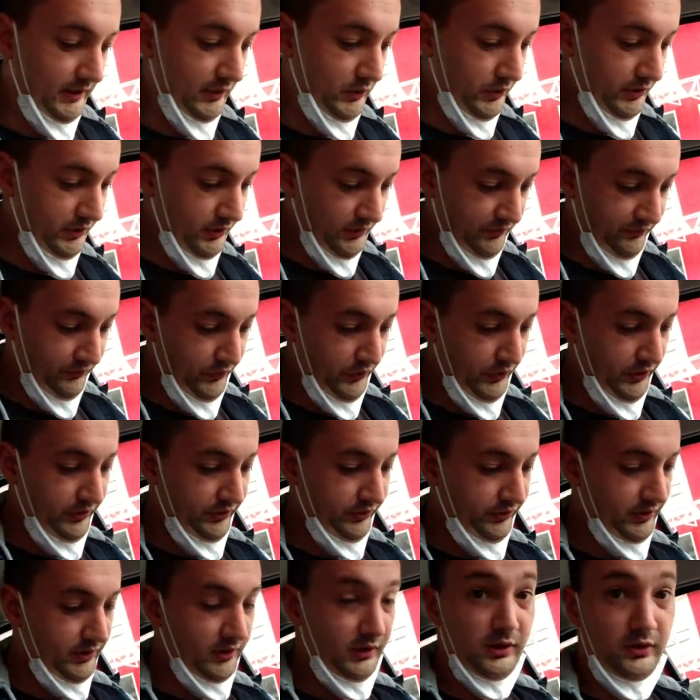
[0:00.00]
I got the
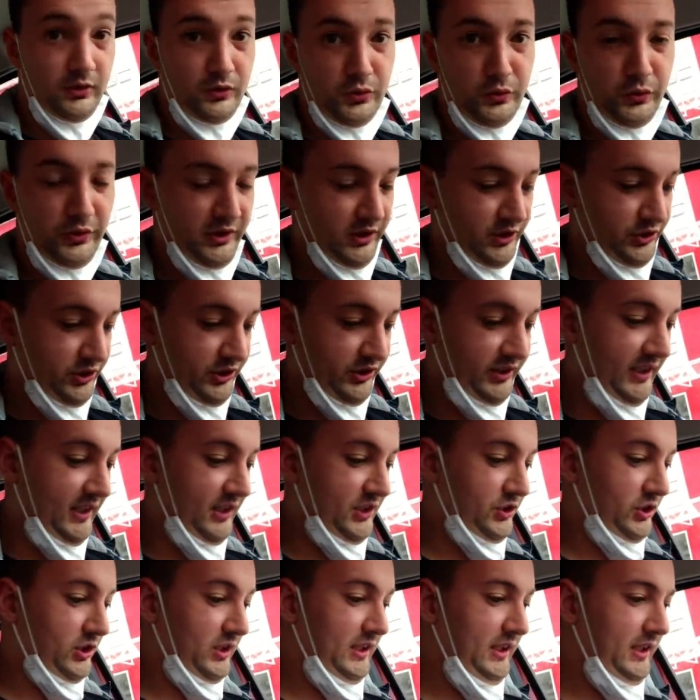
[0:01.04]
first 2 dishes
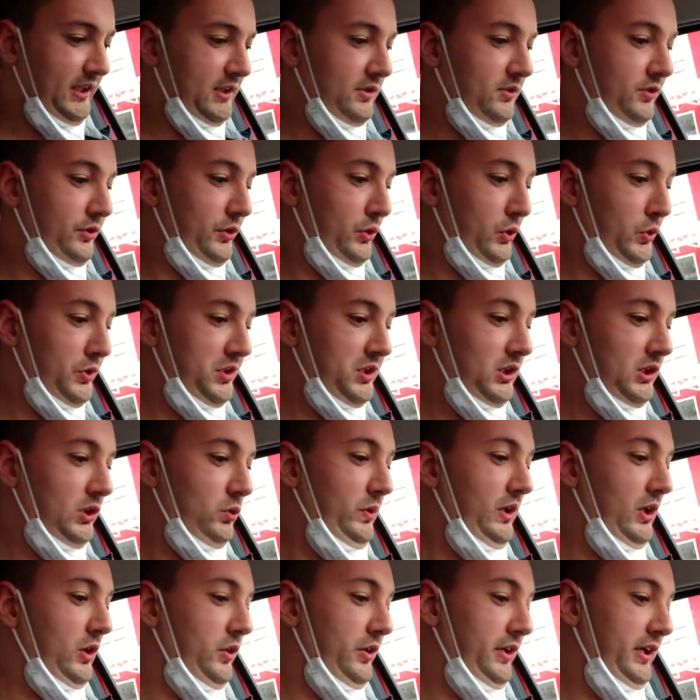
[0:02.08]
actually. In total,
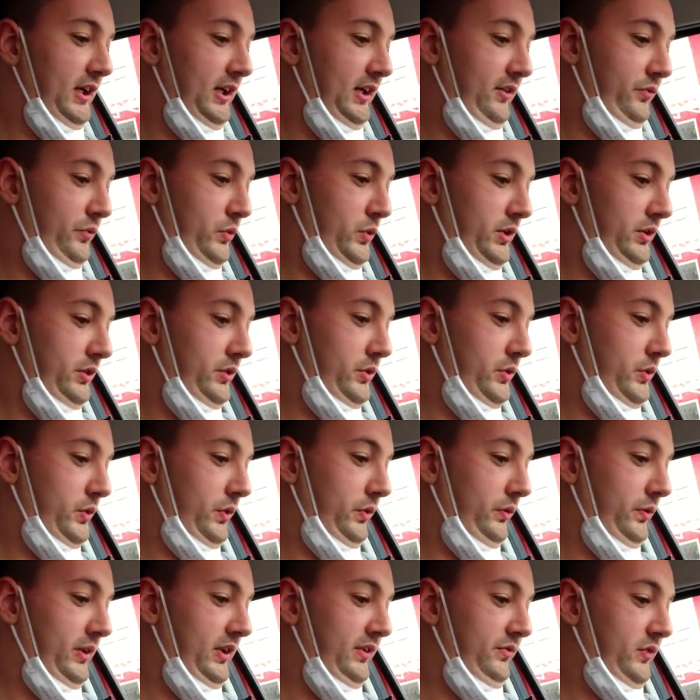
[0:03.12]
we're gonna have 1, 2,
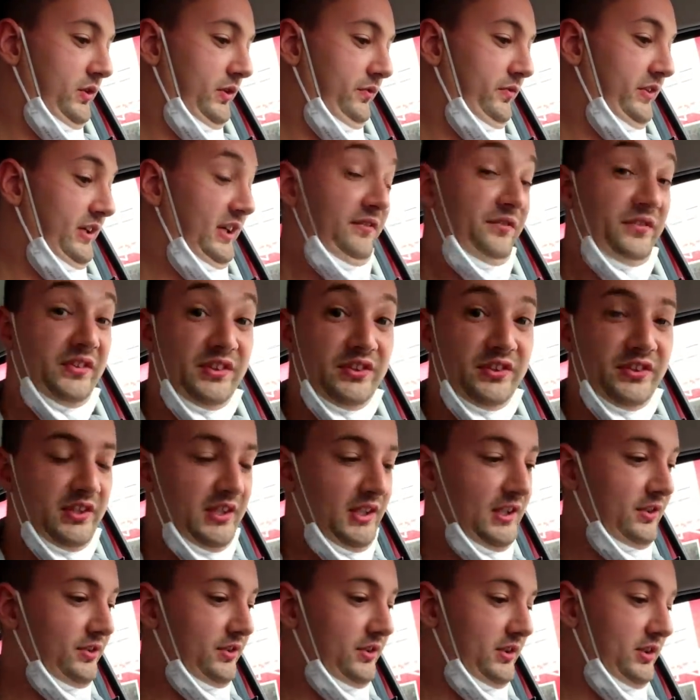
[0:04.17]
3, 4, 5,
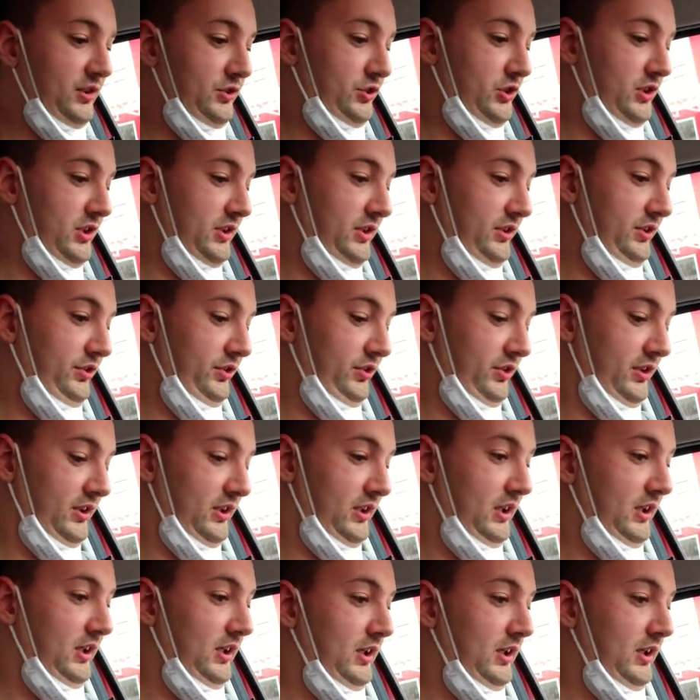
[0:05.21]
6 dishes.